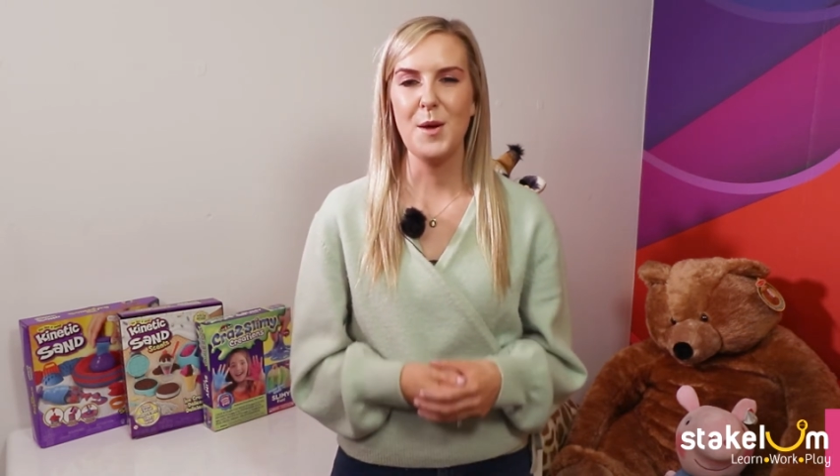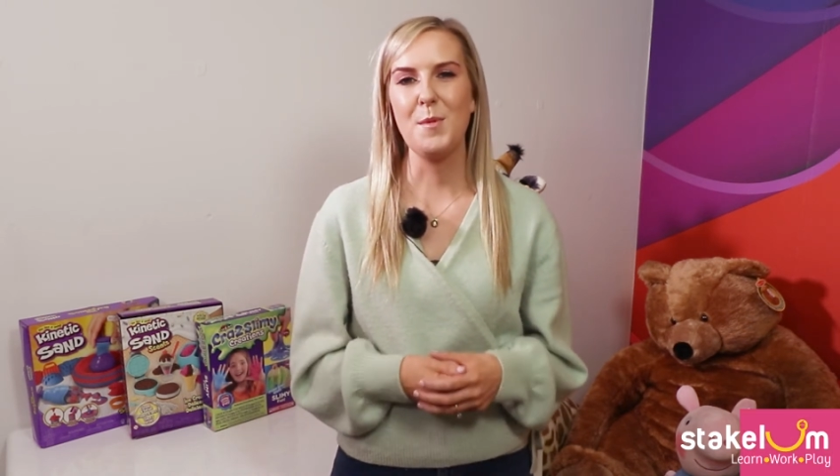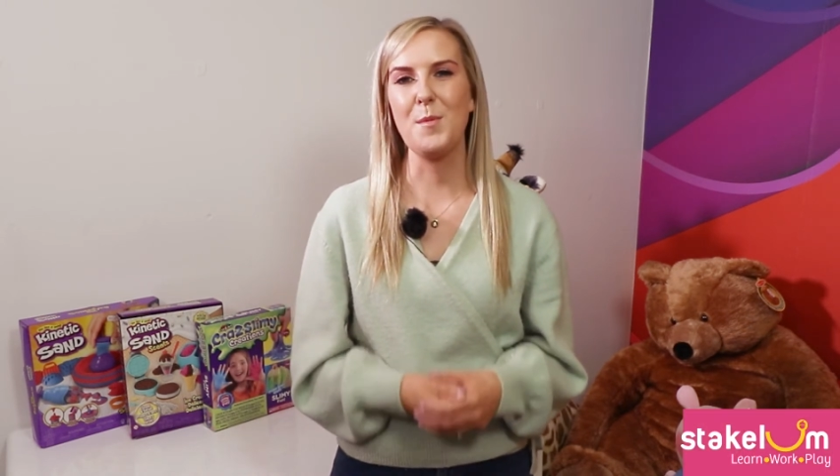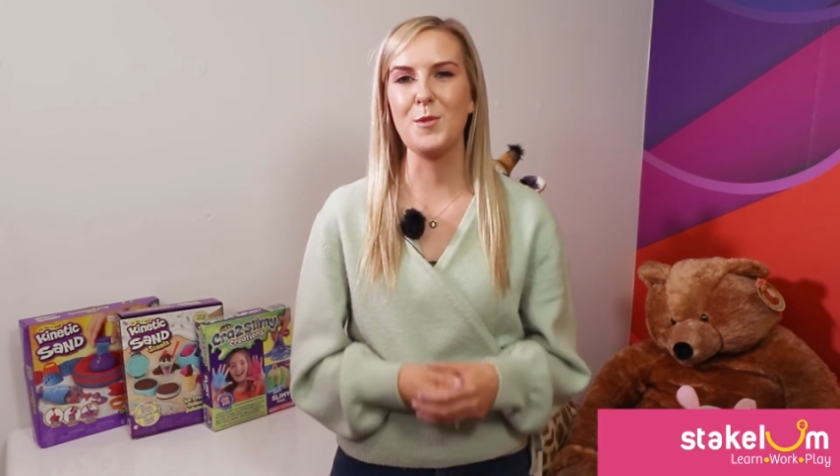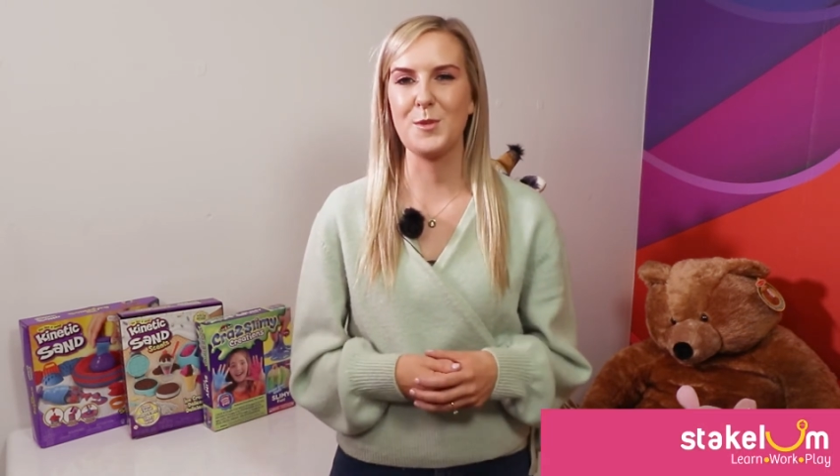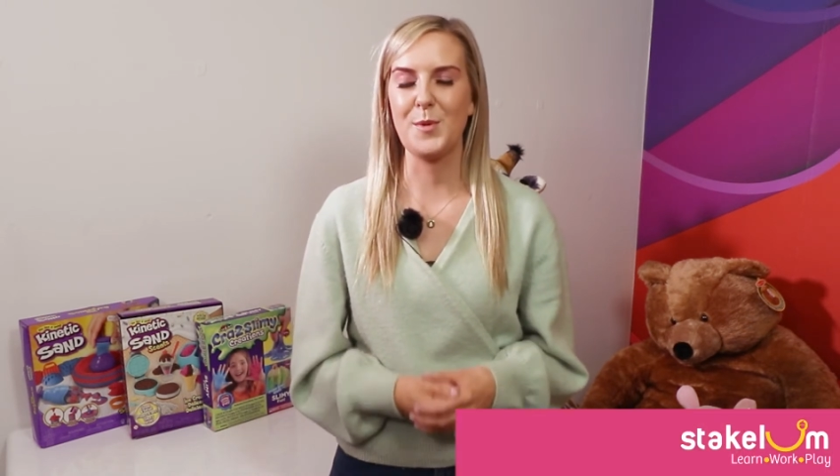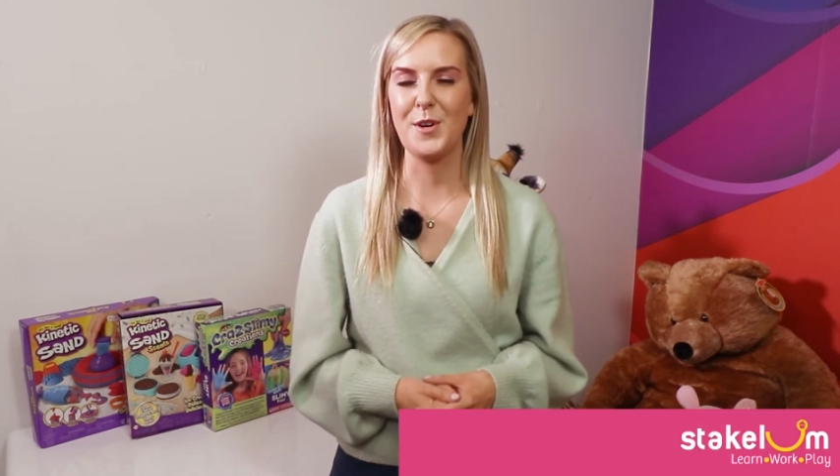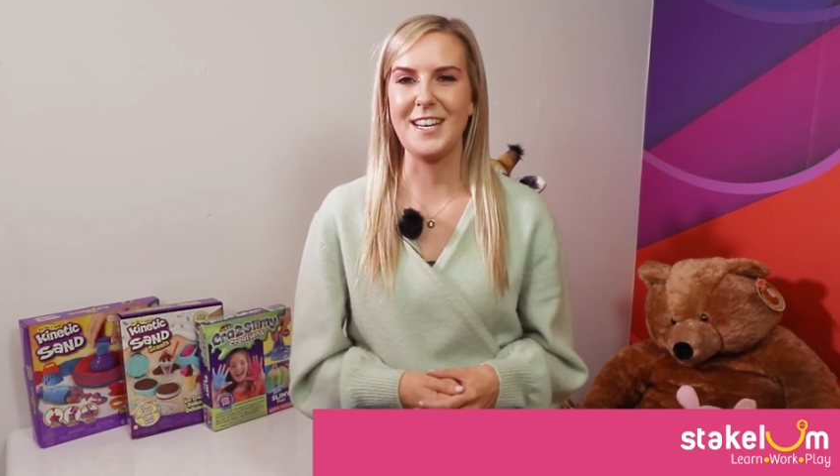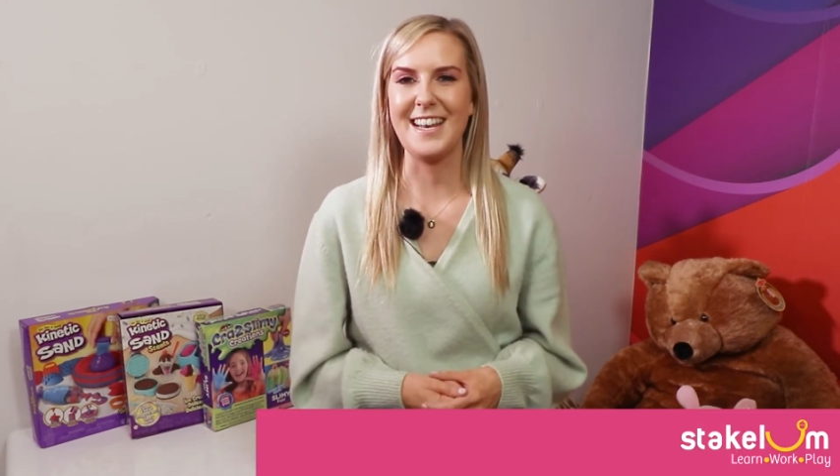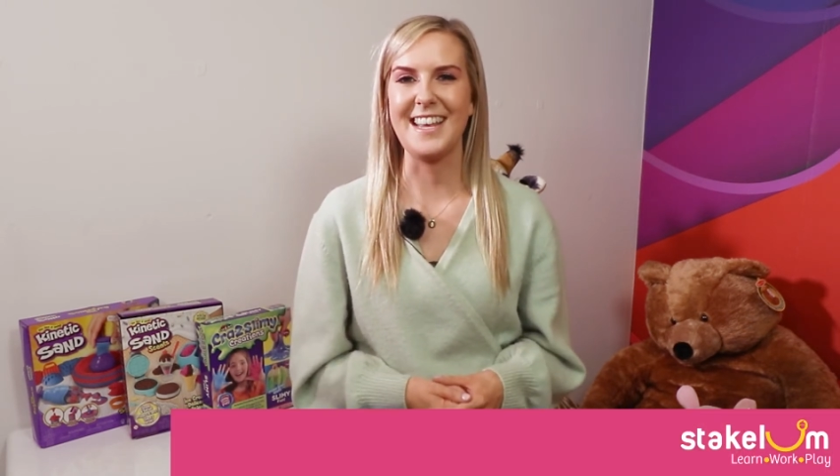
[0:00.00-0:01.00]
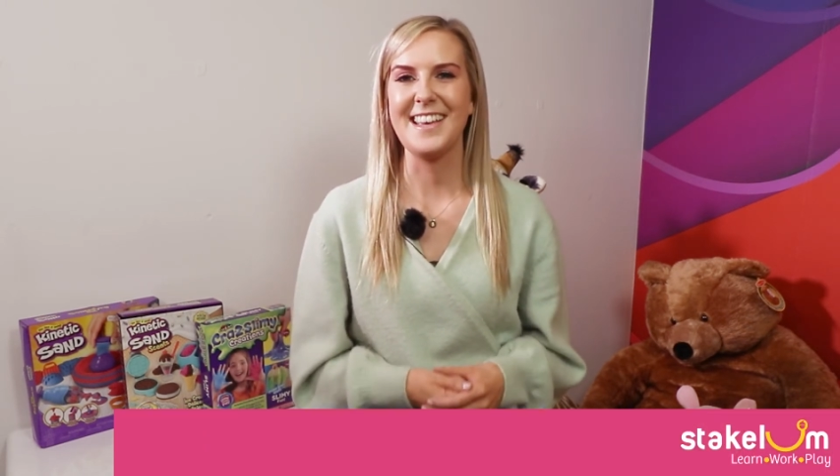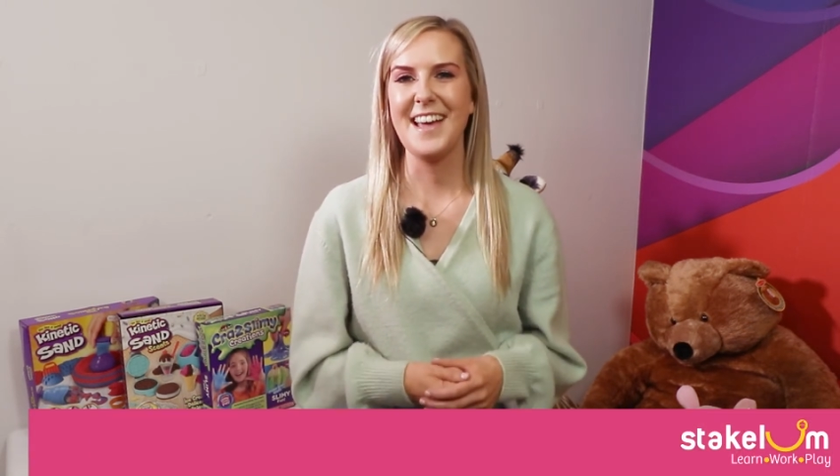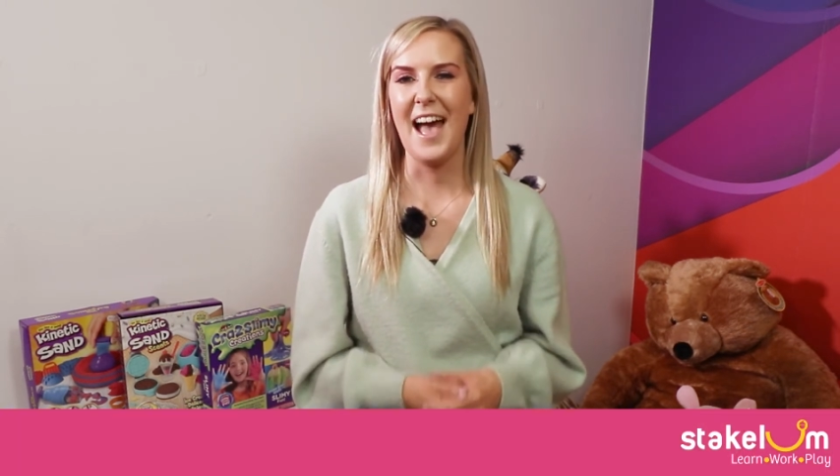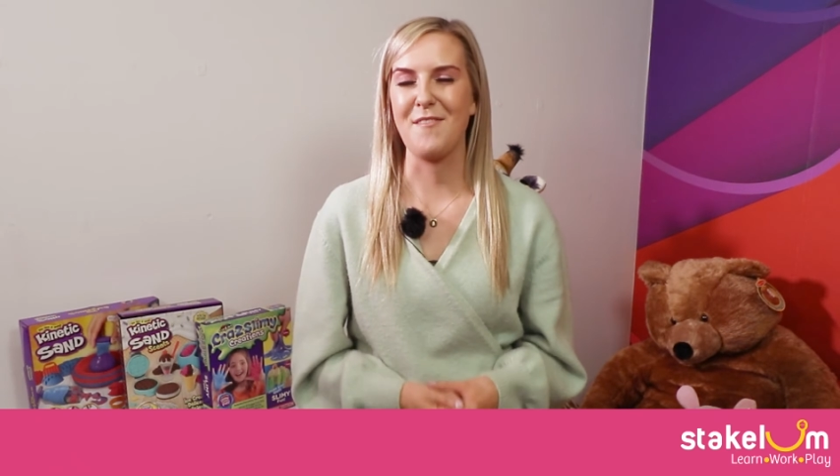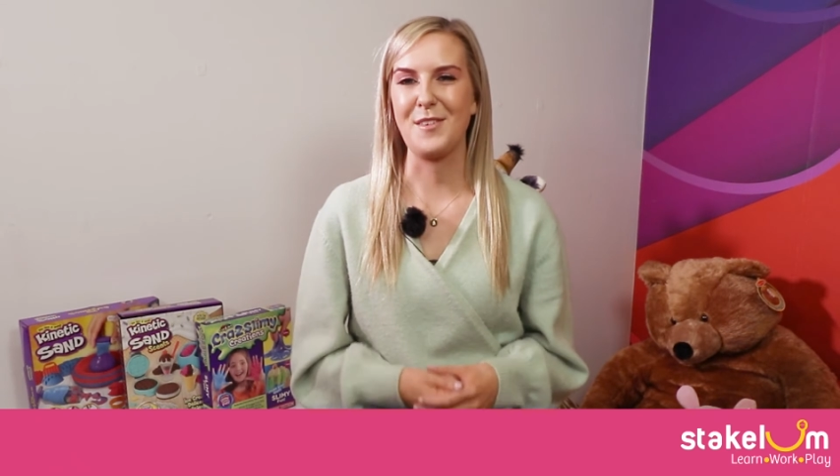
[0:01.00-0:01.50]
but most importantly,
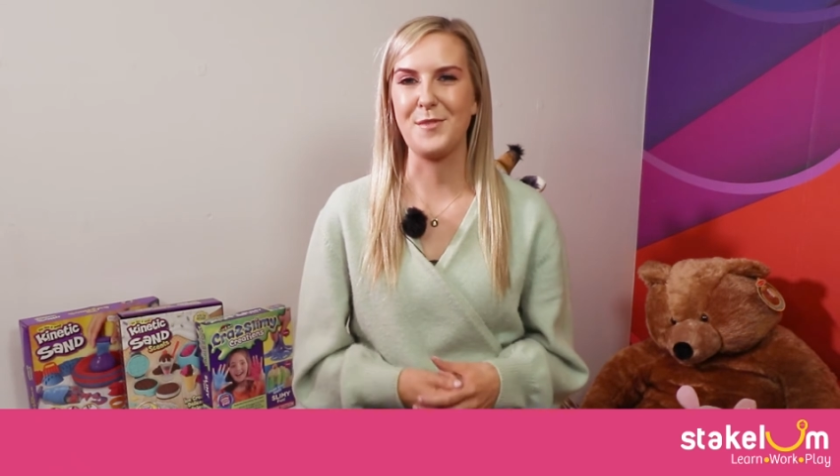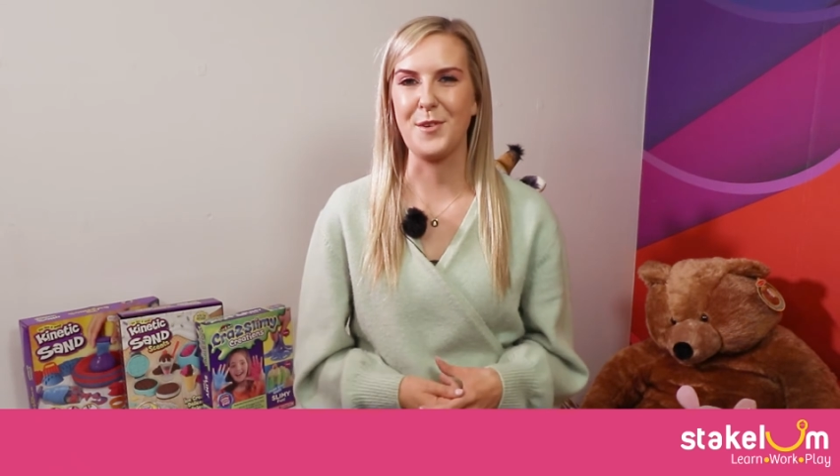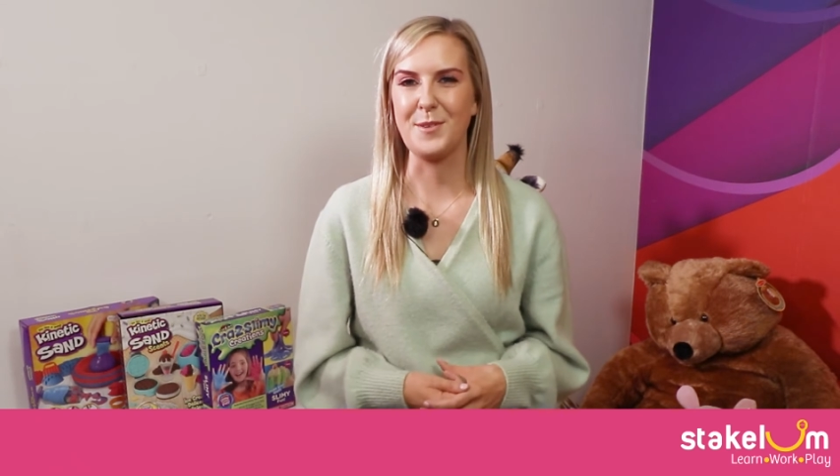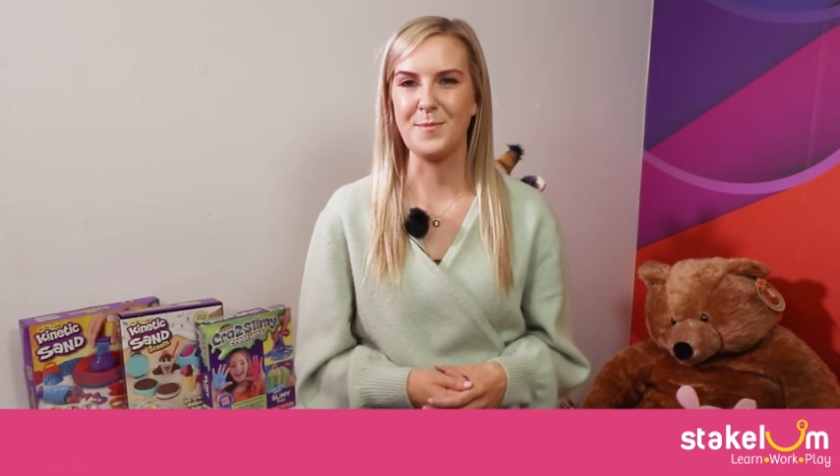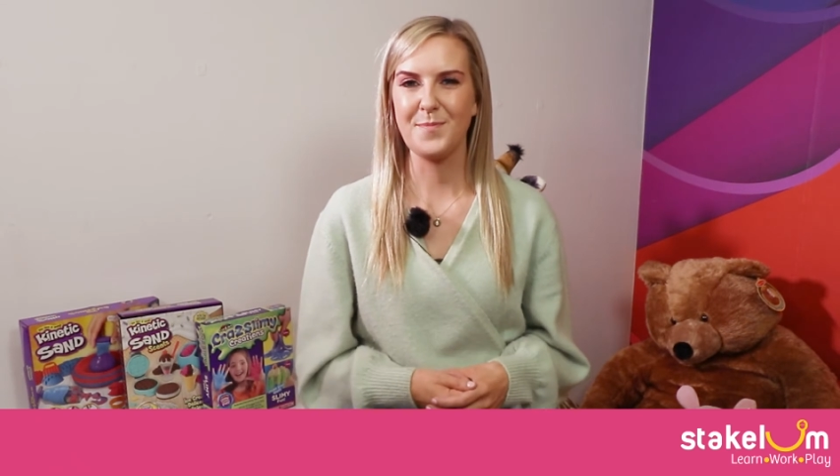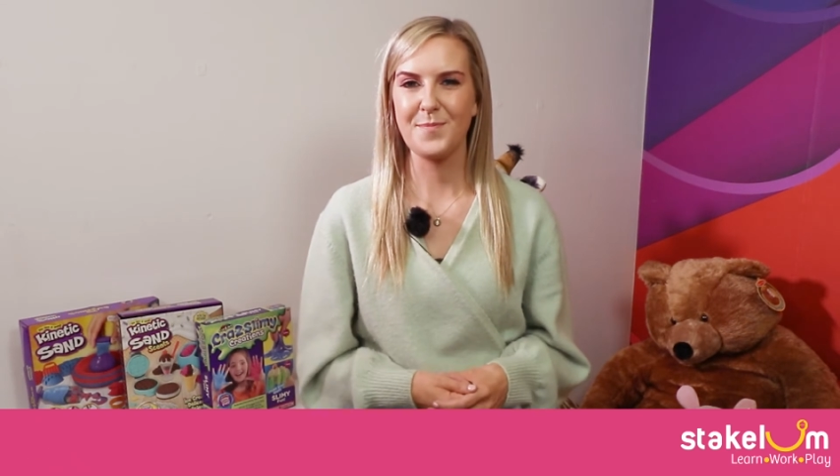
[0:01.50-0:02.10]
having fun.